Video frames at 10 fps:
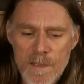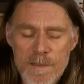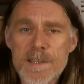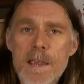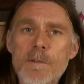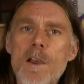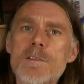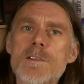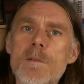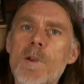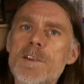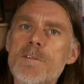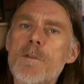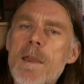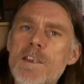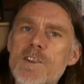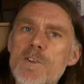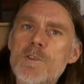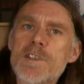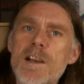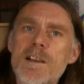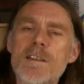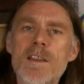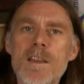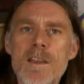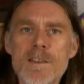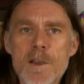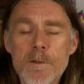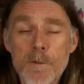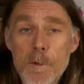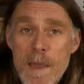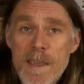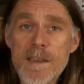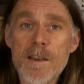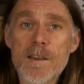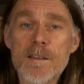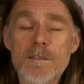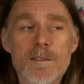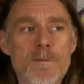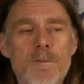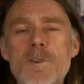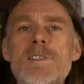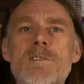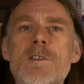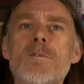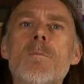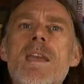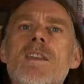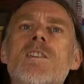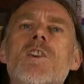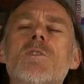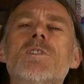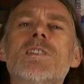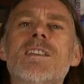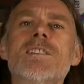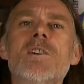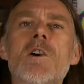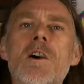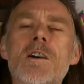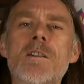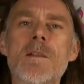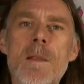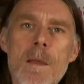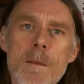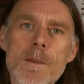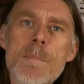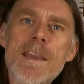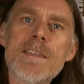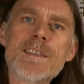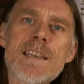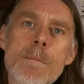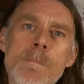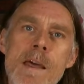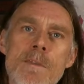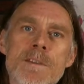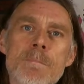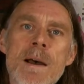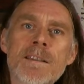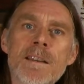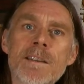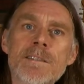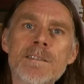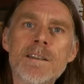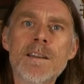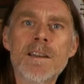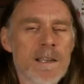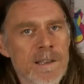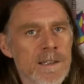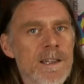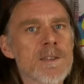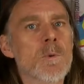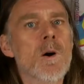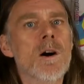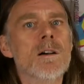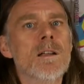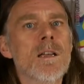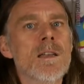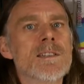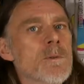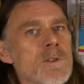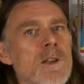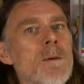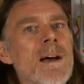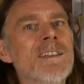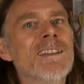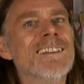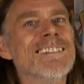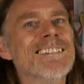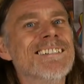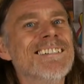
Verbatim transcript: The same applies if you make it shorter. So if you make a, for instance, if you make an acoustic guitar, you make it the same length as a mandolin, guess what? It sounds like a mandolin.